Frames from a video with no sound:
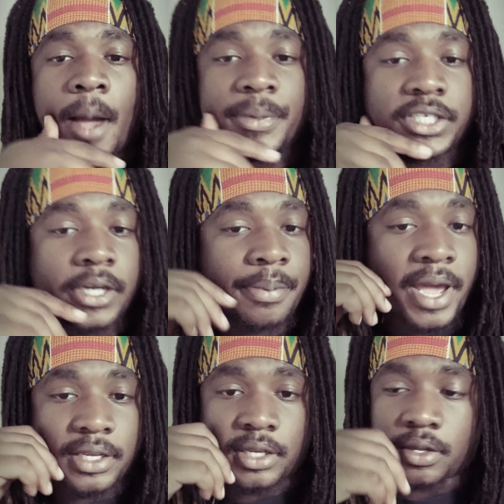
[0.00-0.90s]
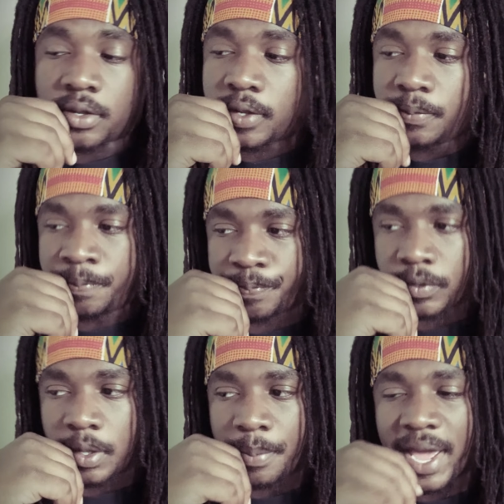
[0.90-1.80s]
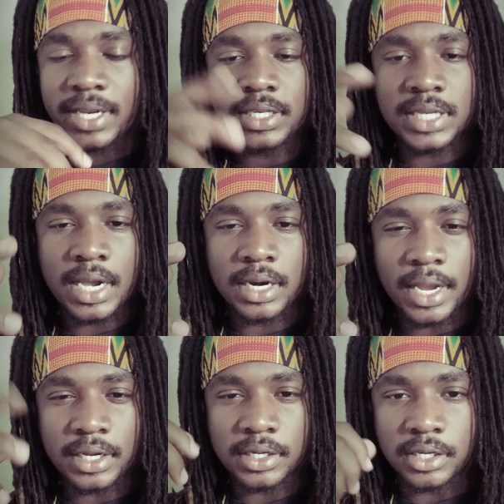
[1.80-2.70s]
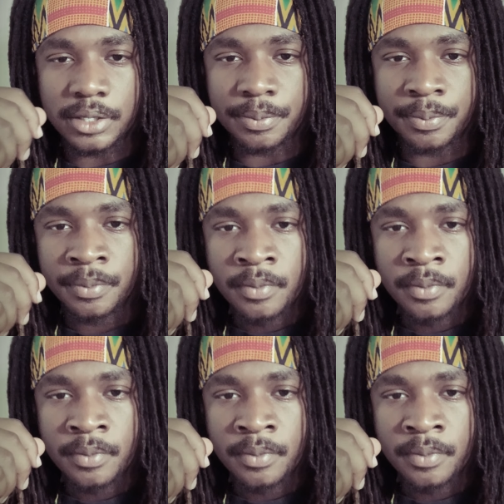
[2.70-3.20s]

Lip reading: I'm gonna share a paddock. A paddock is kind of like a